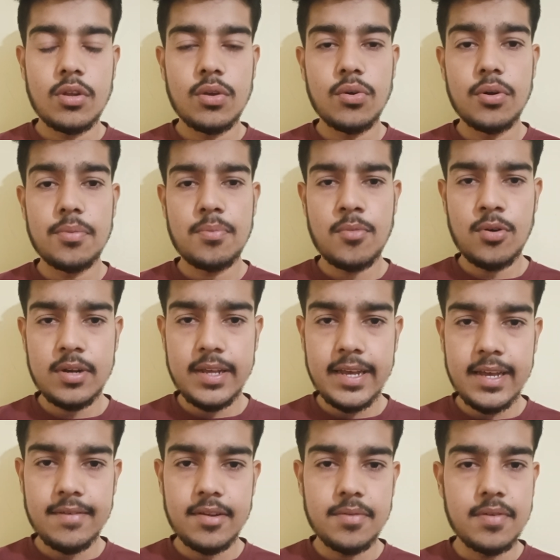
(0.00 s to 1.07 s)
Good morning,
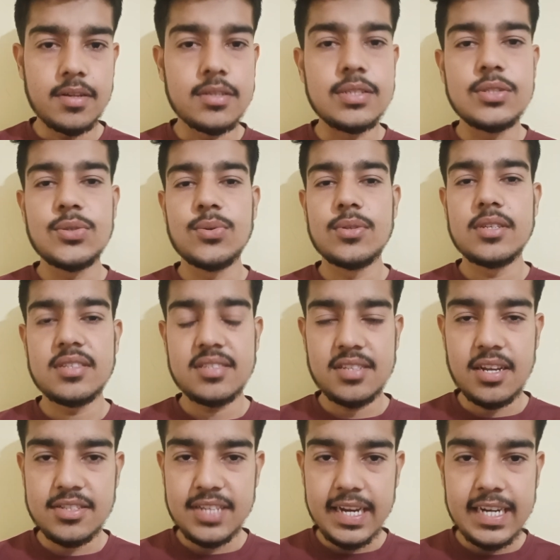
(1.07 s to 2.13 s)
everyone. So, this is
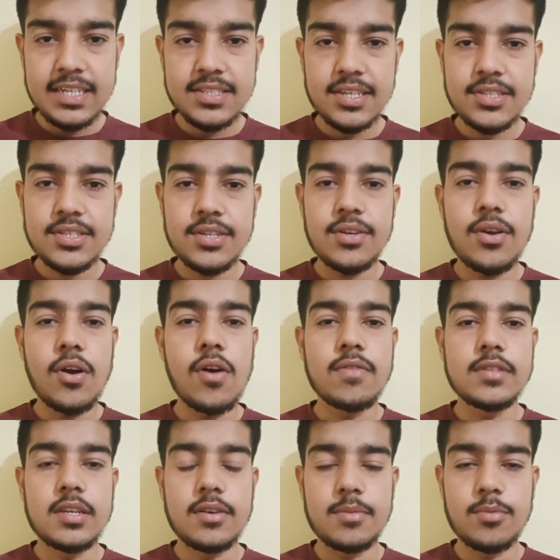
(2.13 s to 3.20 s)
our second session
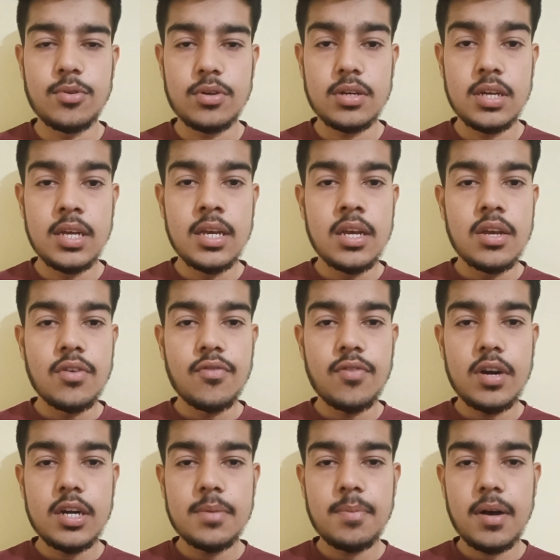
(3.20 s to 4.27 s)
of our book
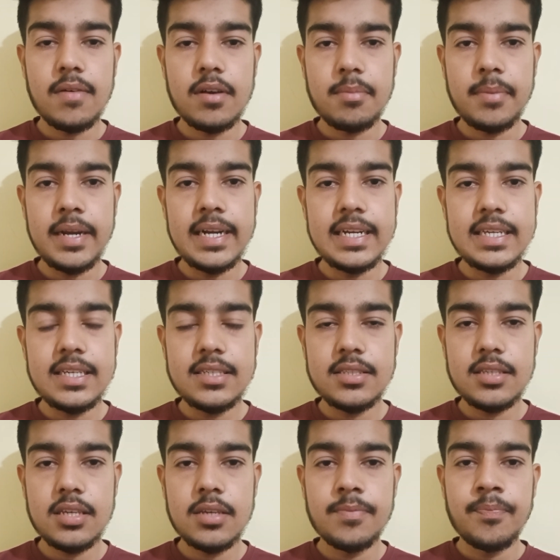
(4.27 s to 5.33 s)
Word Power Made
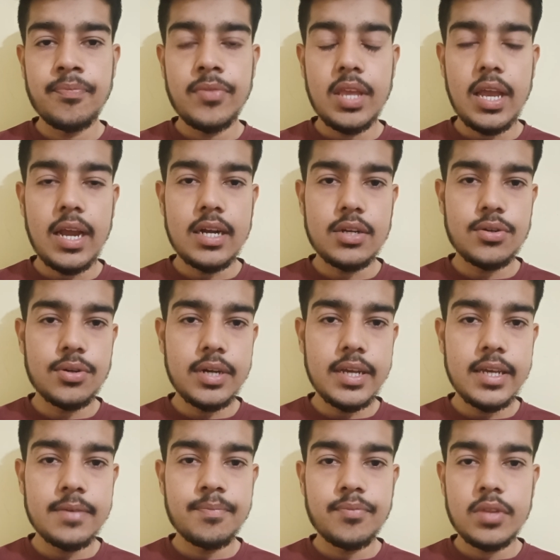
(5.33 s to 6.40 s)
Easy. And
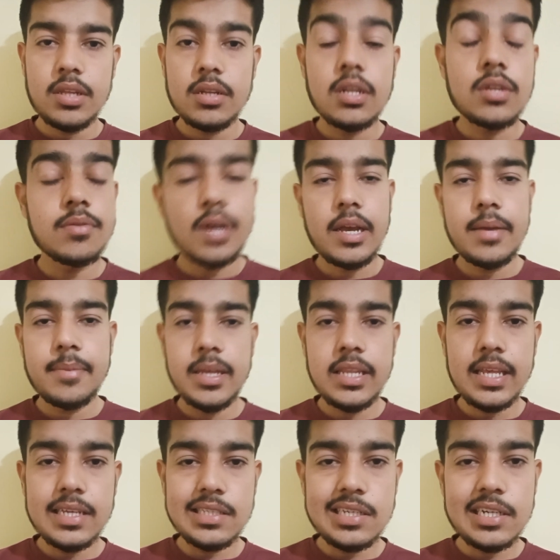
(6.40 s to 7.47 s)
today, no, I mean,
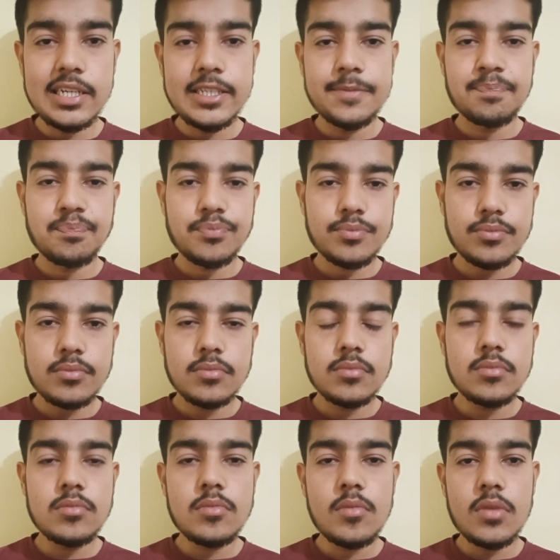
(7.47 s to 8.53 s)
yesterday,
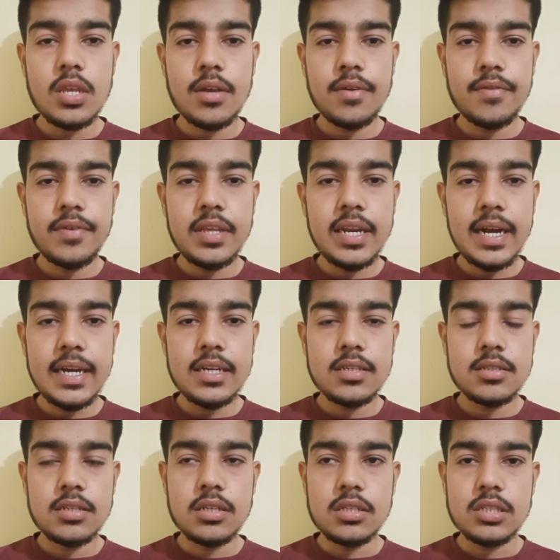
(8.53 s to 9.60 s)
we read
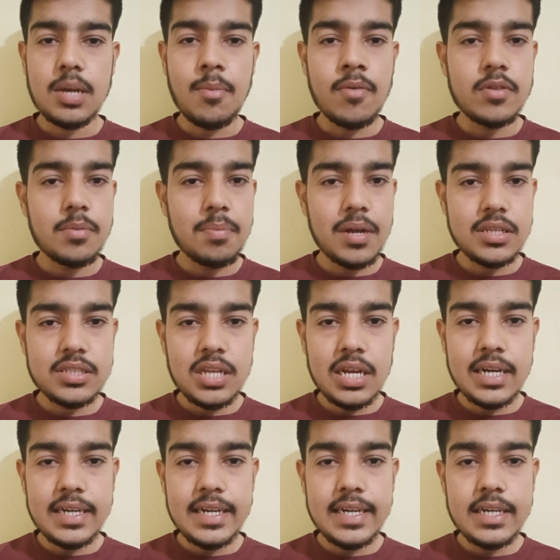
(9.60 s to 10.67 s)
some of the
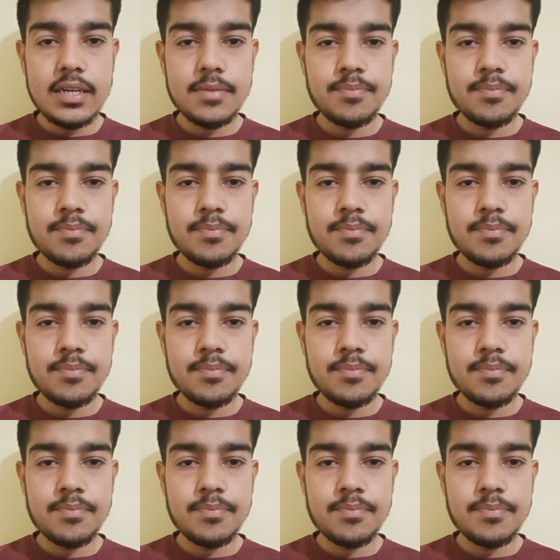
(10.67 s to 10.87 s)
personality